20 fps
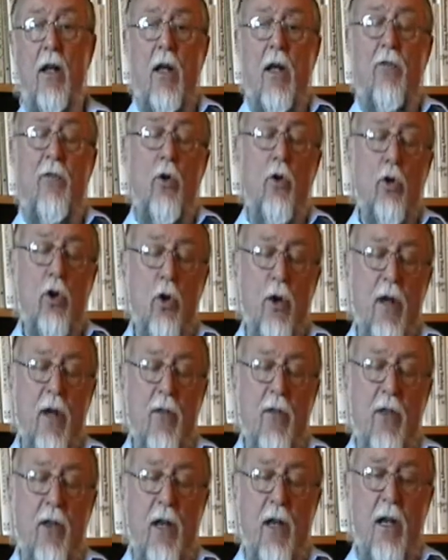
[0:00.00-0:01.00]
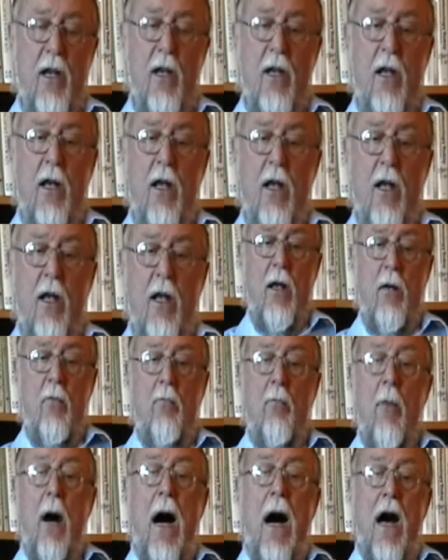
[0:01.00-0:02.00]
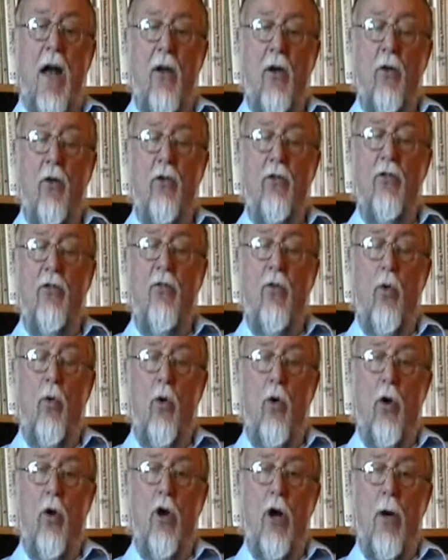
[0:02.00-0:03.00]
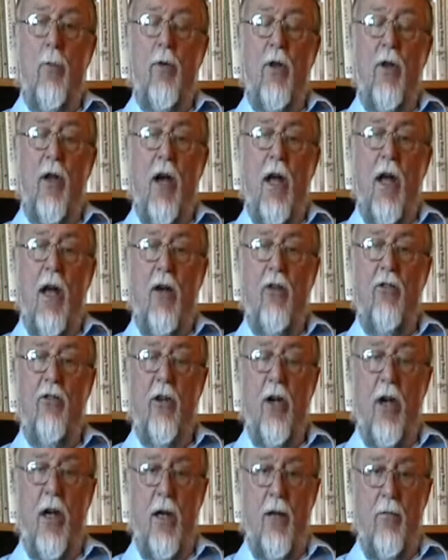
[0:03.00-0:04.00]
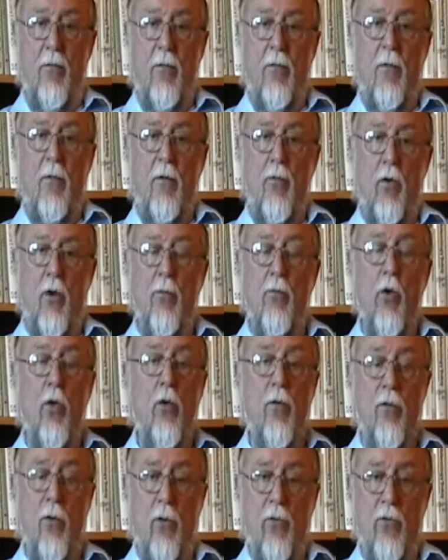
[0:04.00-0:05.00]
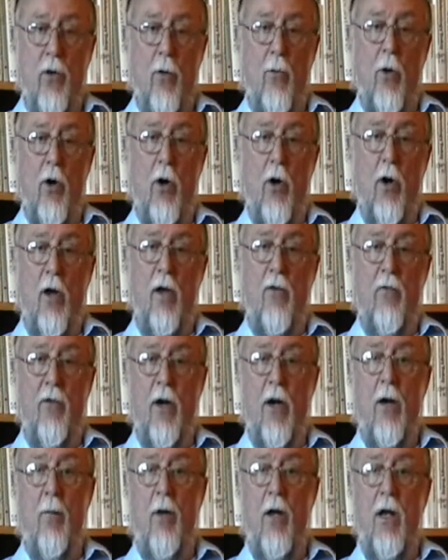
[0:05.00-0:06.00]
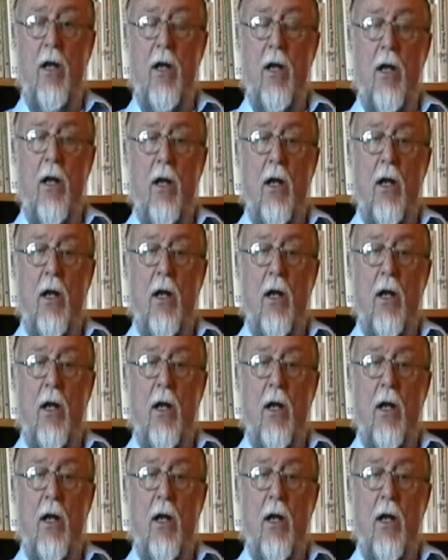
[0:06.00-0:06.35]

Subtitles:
If you look at the models for carbon dioxide removal from our environment,